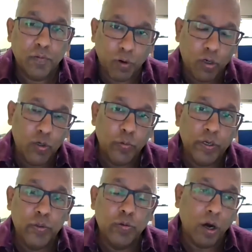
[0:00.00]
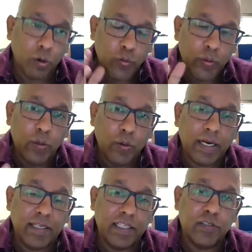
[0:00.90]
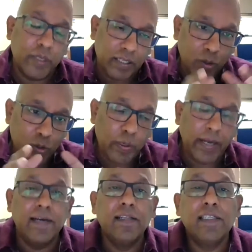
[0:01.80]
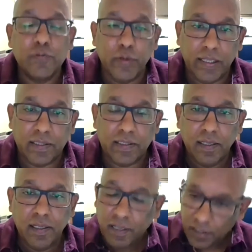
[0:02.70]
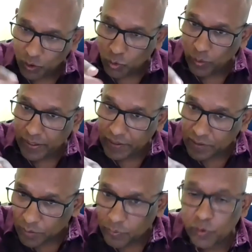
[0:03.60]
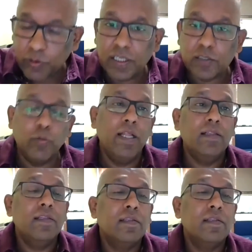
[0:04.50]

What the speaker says: What do we do? How do we look at this wealth? How do we handle this wealth? Do we distribute this wealth